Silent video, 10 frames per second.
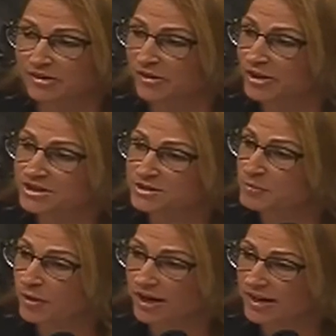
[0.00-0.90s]
our largest
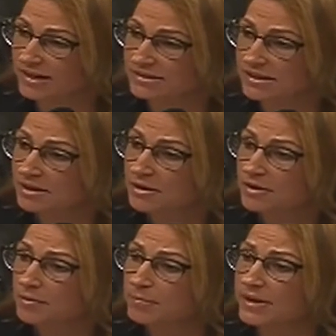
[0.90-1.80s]
product.
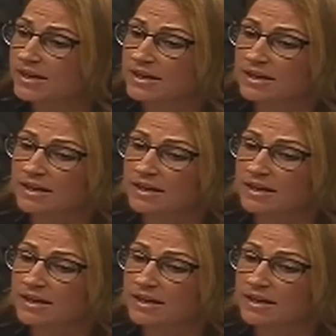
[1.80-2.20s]
But